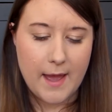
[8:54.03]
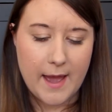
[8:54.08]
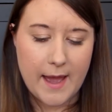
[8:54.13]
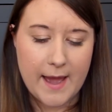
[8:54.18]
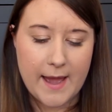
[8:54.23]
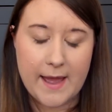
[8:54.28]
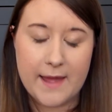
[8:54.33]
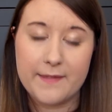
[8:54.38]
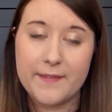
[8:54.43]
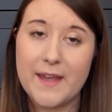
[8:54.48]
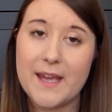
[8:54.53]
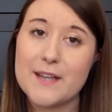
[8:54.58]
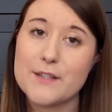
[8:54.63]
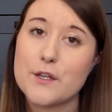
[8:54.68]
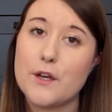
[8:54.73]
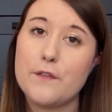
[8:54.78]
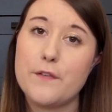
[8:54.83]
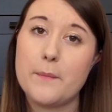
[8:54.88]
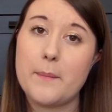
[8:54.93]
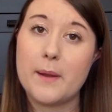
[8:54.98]
And that
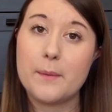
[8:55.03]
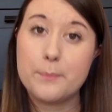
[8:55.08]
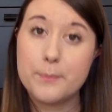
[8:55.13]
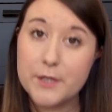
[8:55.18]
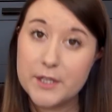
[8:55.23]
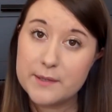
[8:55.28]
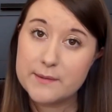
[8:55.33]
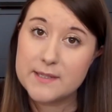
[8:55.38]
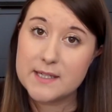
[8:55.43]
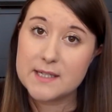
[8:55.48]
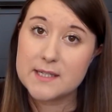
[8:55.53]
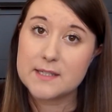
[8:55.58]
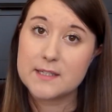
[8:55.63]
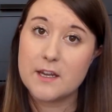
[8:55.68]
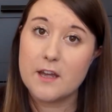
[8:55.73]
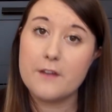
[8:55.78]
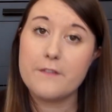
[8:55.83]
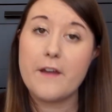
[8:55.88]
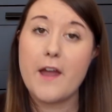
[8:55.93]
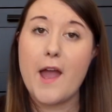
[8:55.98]
is all for my beauty
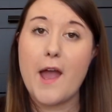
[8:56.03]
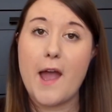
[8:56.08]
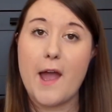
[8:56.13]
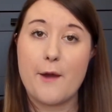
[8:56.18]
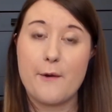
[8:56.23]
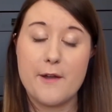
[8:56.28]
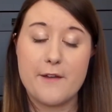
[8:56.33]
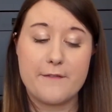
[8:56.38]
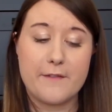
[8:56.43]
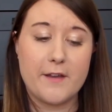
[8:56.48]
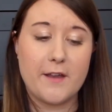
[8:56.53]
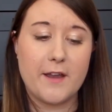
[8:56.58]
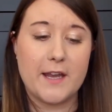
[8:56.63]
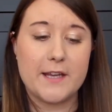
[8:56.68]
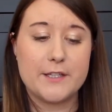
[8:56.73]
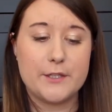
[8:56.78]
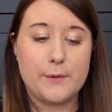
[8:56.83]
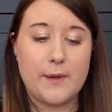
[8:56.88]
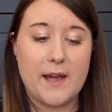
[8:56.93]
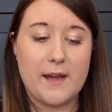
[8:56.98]
stuff. However,
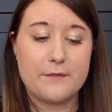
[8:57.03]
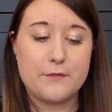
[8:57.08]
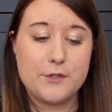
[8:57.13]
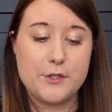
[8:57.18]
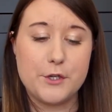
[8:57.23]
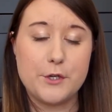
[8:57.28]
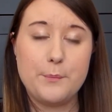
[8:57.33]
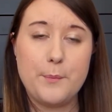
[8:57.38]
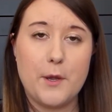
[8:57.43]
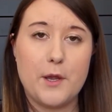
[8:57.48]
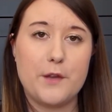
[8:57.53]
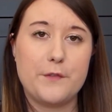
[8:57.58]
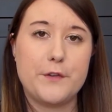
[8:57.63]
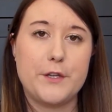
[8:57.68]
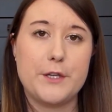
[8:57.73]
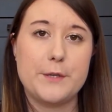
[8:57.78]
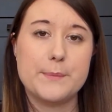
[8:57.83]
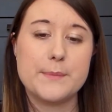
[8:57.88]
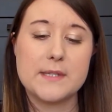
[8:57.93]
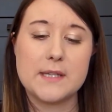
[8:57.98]
I do have 2
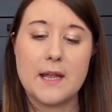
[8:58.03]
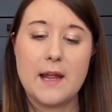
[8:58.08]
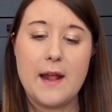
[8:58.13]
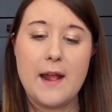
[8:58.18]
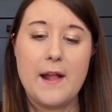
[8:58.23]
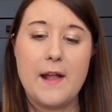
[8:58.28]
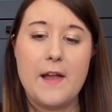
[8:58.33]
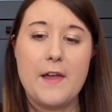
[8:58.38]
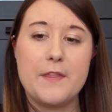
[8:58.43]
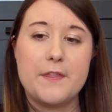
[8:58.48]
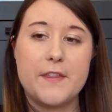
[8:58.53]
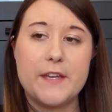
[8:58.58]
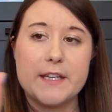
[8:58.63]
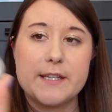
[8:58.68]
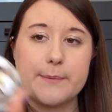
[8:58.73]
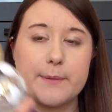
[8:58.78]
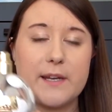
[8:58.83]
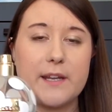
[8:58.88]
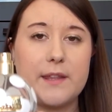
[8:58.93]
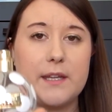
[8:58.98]
perfumes.
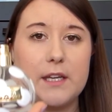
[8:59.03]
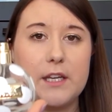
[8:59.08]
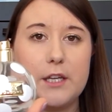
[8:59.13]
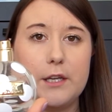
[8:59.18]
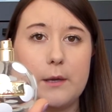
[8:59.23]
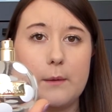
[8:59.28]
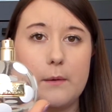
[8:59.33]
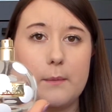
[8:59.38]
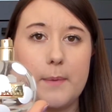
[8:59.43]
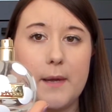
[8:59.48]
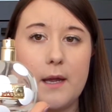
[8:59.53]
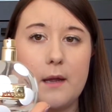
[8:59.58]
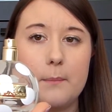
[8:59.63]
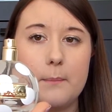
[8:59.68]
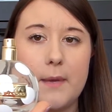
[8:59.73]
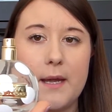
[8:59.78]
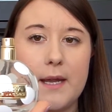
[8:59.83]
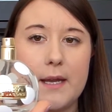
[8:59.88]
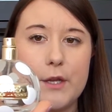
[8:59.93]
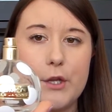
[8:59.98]
This one I think you know
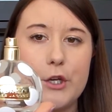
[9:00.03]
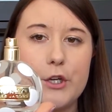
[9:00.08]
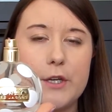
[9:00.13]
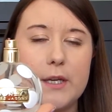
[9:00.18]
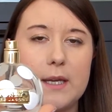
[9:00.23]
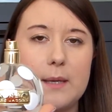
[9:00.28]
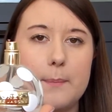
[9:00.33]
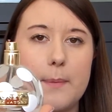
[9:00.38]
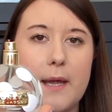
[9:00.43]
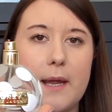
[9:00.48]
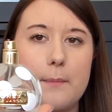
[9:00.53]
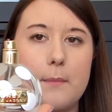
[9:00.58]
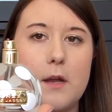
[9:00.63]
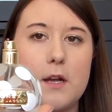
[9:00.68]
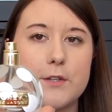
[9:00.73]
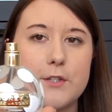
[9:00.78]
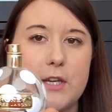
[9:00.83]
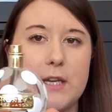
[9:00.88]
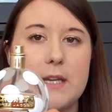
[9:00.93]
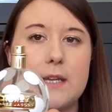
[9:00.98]
about, my Honey by
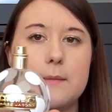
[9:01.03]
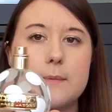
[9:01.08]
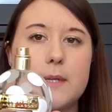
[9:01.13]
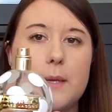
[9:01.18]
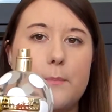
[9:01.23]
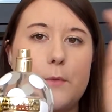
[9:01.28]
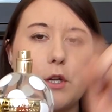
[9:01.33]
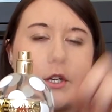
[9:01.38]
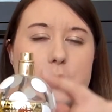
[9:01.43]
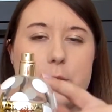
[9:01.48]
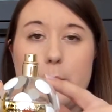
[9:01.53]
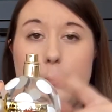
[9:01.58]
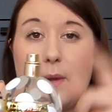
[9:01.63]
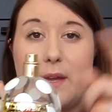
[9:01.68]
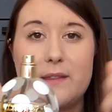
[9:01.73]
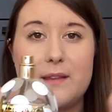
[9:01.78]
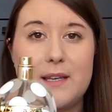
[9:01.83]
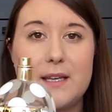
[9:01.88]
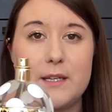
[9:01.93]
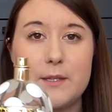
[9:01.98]
Marc Jacobs. I'm not sure
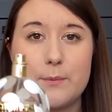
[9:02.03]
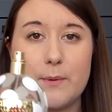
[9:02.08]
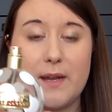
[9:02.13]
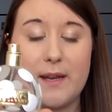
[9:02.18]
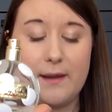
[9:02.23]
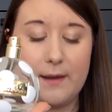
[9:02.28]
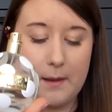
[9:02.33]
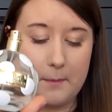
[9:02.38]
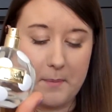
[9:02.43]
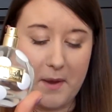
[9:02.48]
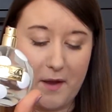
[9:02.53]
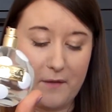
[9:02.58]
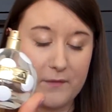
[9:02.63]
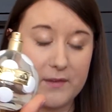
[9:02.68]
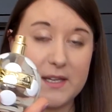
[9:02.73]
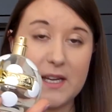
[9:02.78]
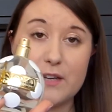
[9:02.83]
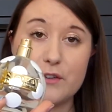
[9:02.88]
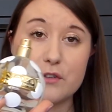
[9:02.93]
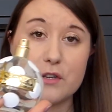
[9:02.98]
where the lid went,
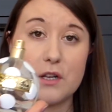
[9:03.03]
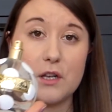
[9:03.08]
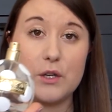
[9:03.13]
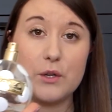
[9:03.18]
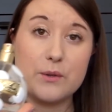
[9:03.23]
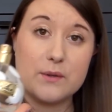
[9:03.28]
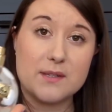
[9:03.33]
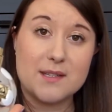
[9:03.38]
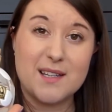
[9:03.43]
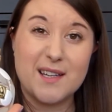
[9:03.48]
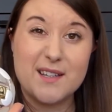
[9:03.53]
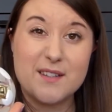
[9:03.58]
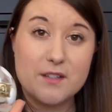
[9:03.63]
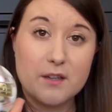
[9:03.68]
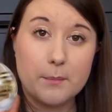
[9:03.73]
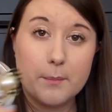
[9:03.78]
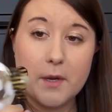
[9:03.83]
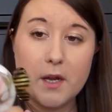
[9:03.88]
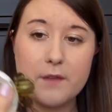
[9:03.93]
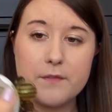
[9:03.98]
apparently I just lose lids
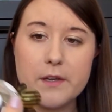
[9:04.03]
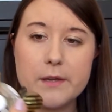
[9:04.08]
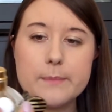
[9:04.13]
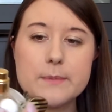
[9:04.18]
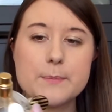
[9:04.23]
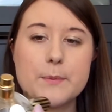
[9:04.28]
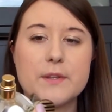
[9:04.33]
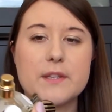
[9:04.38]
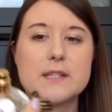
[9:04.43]
on perfumes, but